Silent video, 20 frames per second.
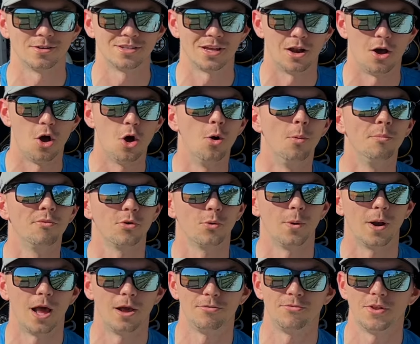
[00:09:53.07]
at home for
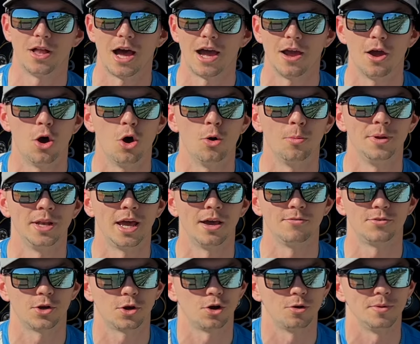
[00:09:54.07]
when I fly home and
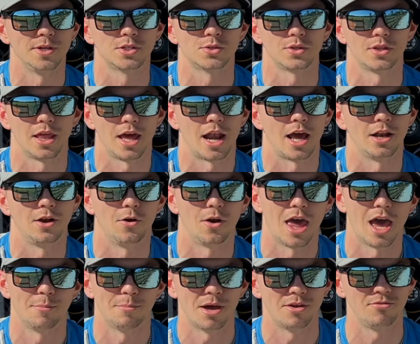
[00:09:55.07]
have tournaments that I don't
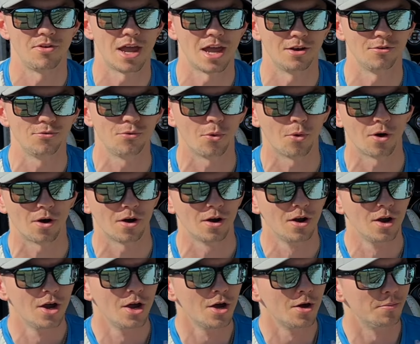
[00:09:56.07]
have my van for.
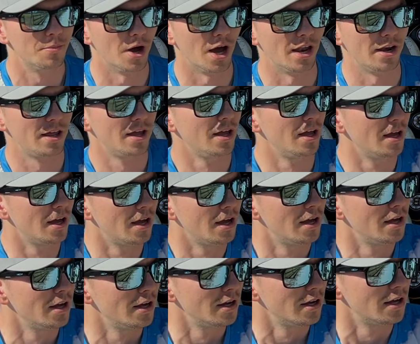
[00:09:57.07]
But
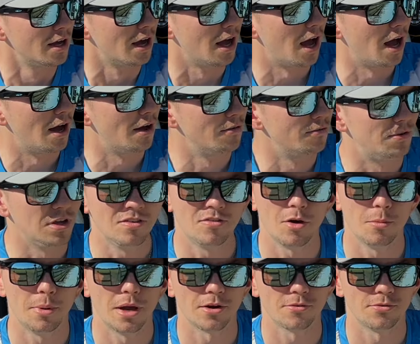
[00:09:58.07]

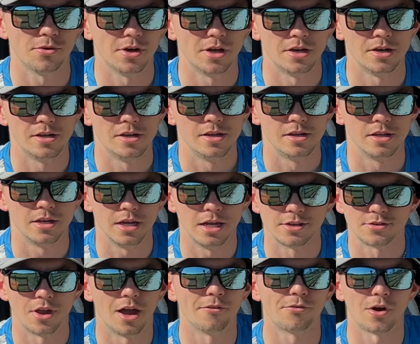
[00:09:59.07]
Vivo Barefoot,
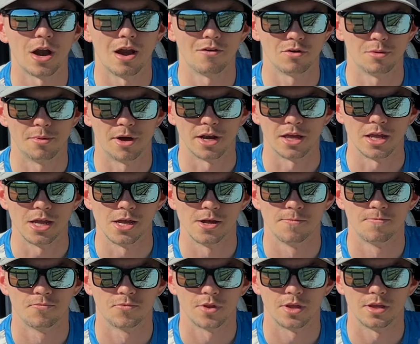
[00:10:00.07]
it's not for everybody.
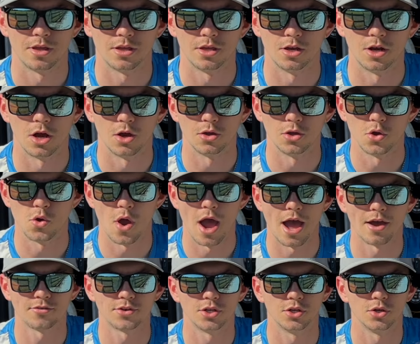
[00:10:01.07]
You know, you
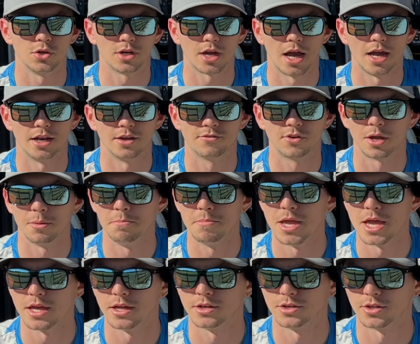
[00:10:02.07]
have to kind of
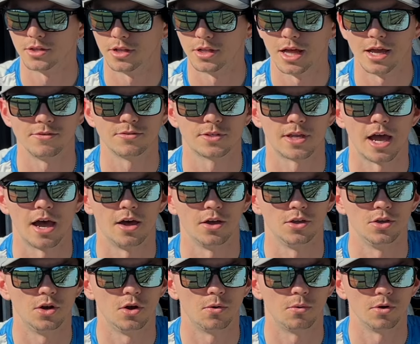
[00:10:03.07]
commit to the lifestyle.
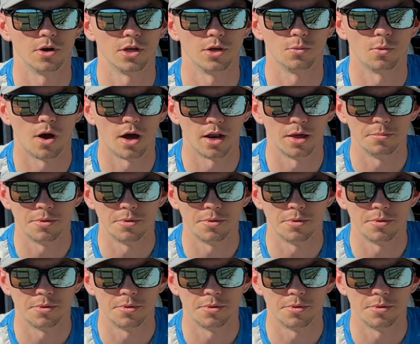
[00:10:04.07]
You don't really want to